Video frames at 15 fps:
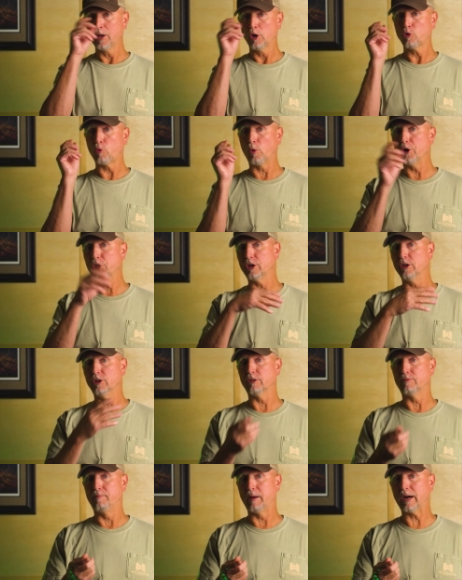to where you can
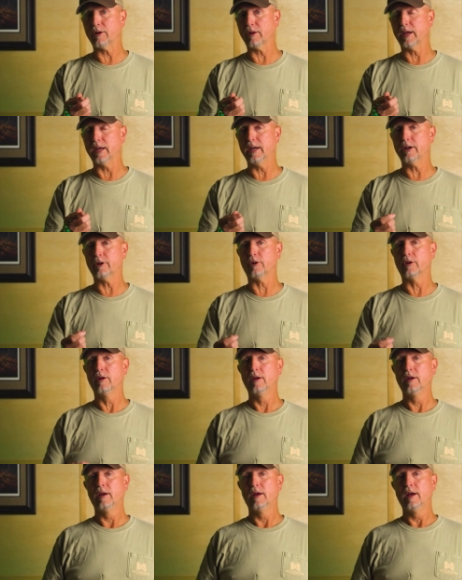just barely hear
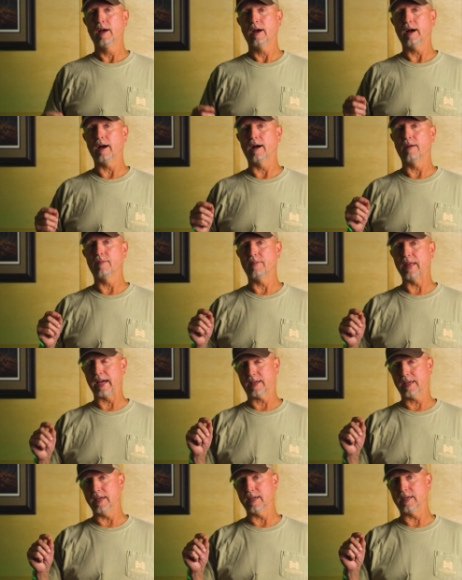
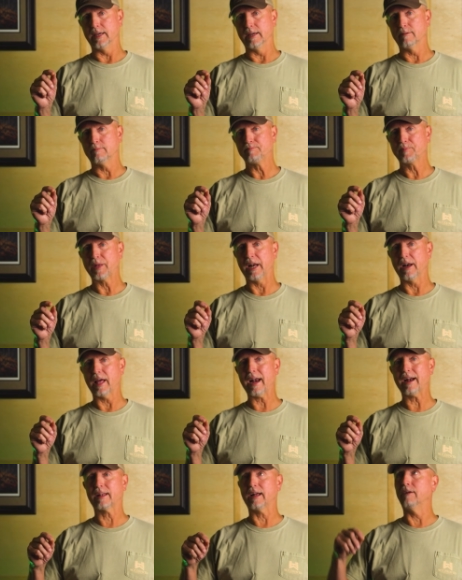that KeeKee. And a
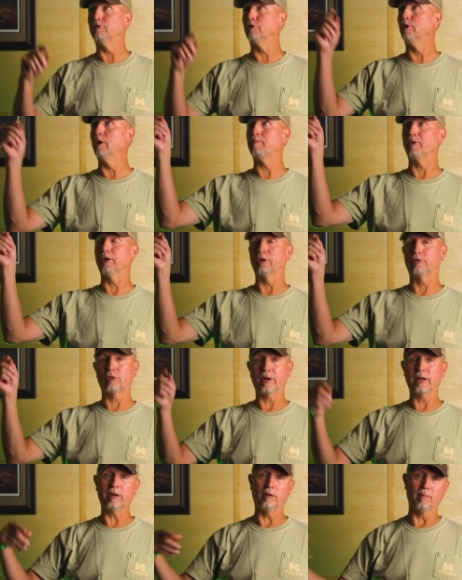lot of times they're up in a
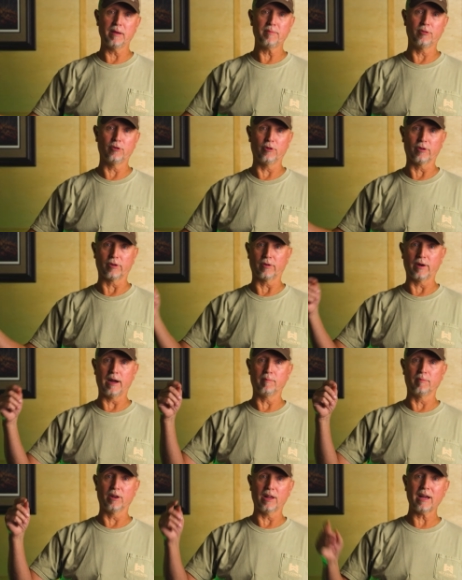tree, or maybe they're on the
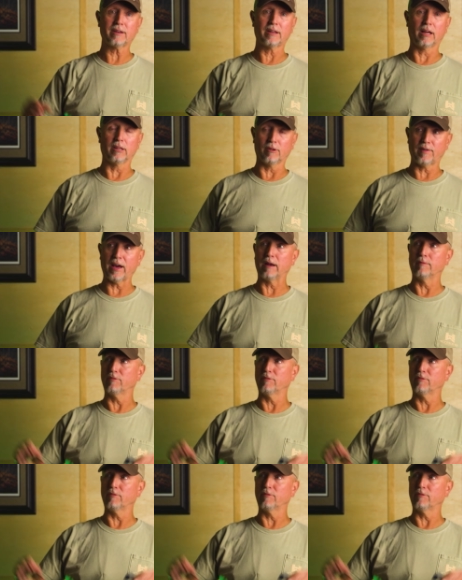ground, but a lot of times I've had them